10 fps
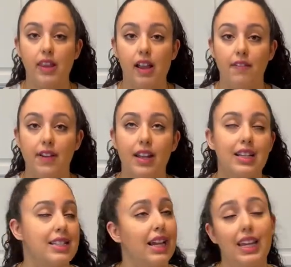the oven
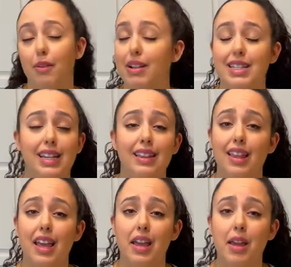because I can't wait to eat
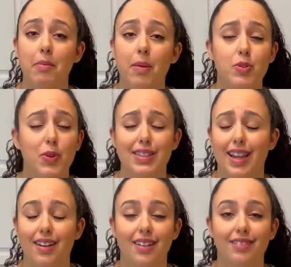them. I'm so excited.